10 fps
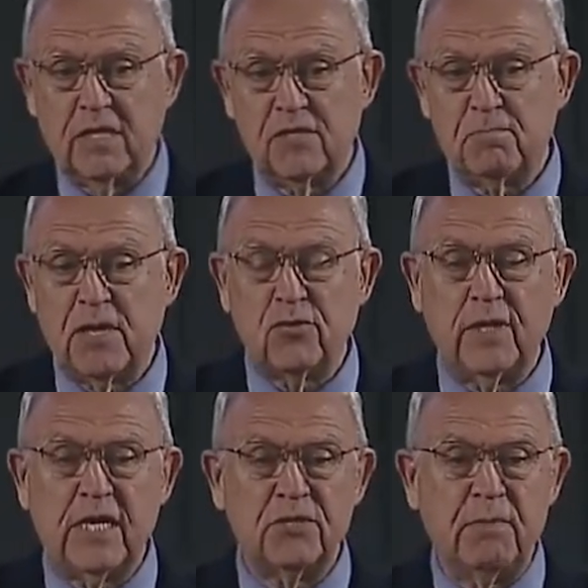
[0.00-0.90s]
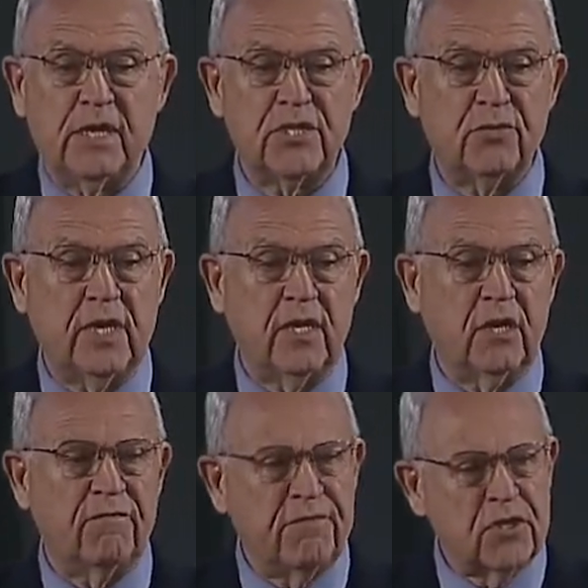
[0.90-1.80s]
Special needs ministry
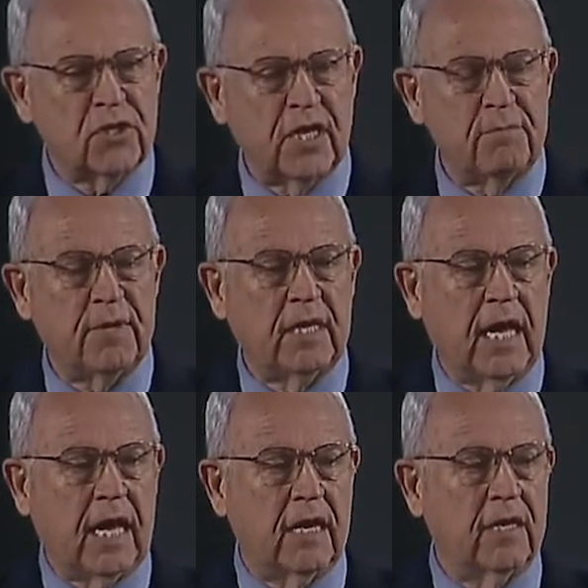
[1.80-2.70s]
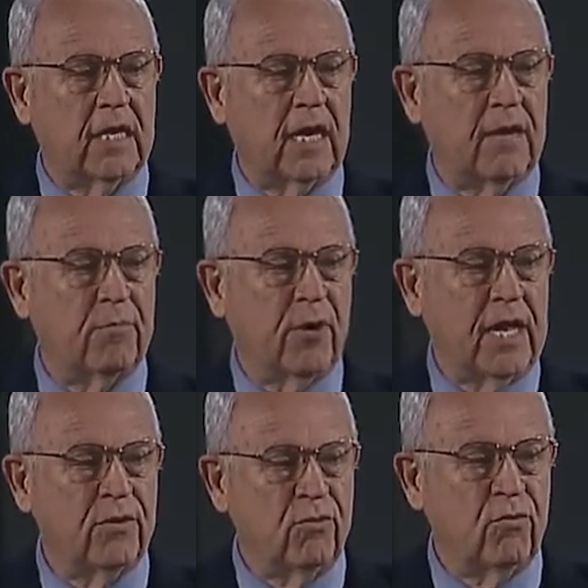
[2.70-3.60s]
officially began, in a
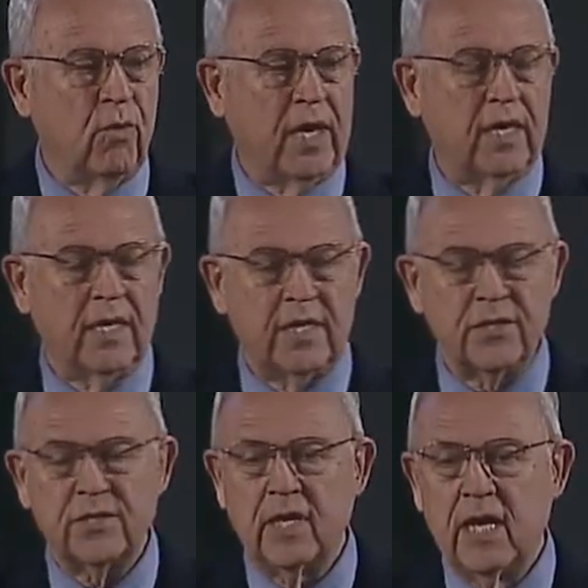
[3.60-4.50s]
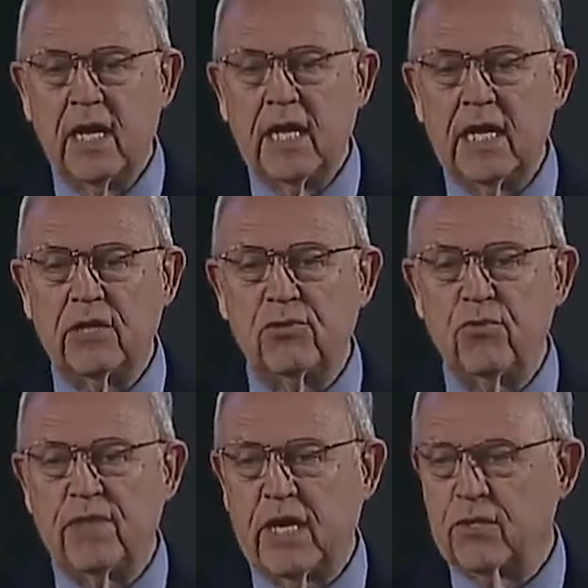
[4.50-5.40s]
brand new way at least, in
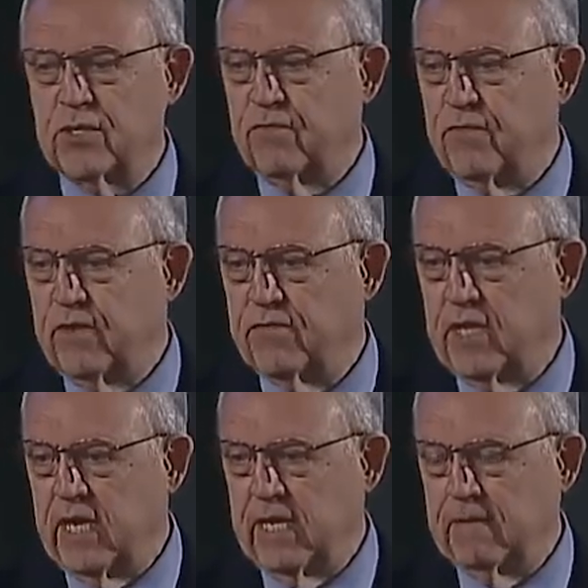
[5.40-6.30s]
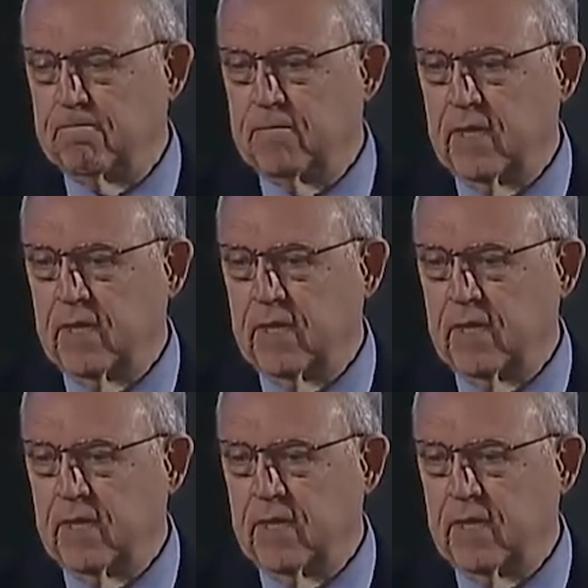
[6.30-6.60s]
2015.